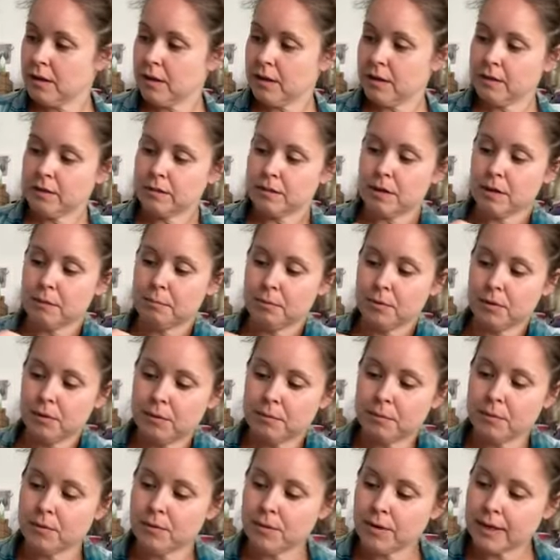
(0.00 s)
So pull
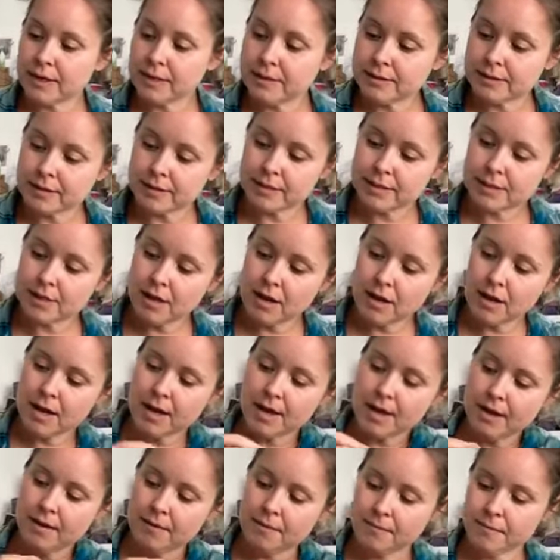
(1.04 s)
them all nice and
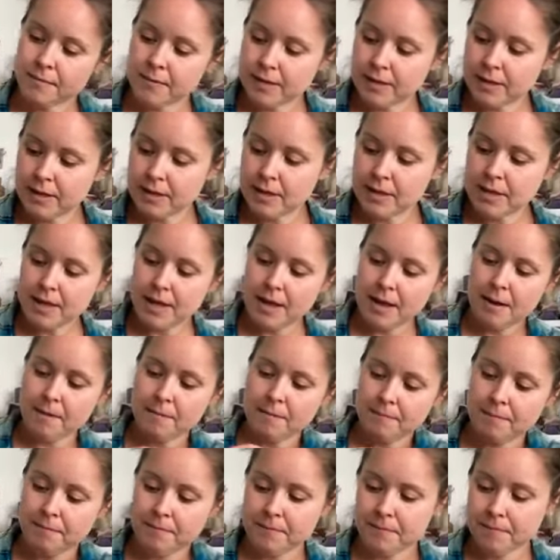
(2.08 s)
tight like that,
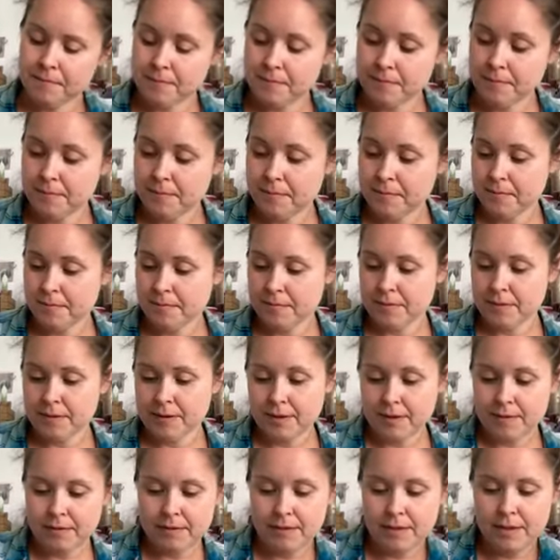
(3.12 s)

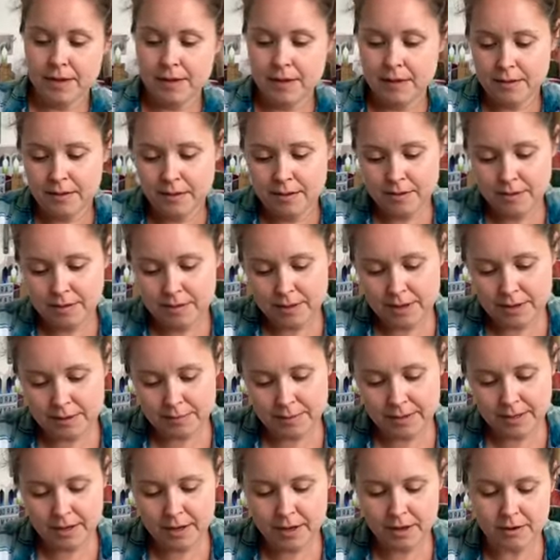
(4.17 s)
and that, there
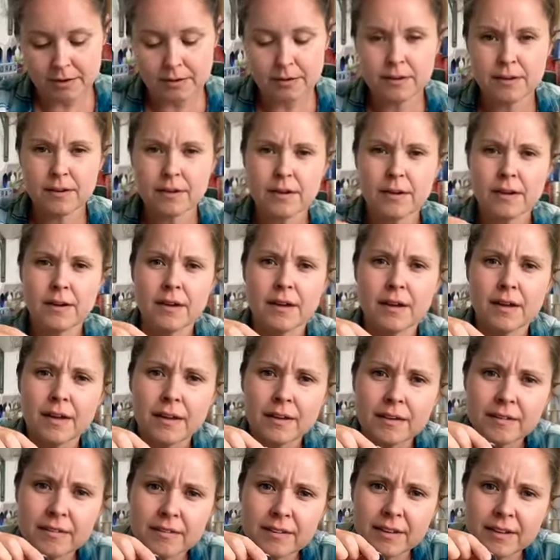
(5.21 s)
we go.
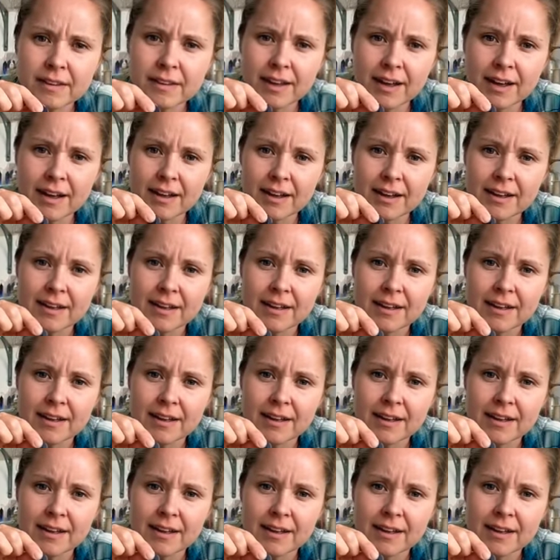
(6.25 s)
See that?